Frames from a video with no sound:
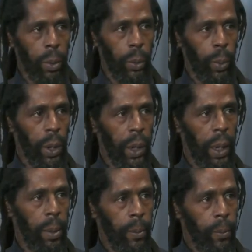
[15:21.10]
wasn't
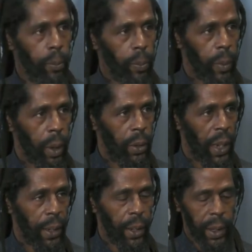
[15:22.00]
working because I
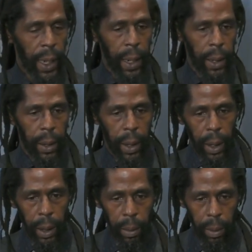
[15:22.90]
had to take
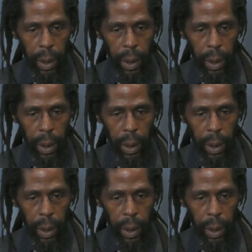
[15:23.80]
the.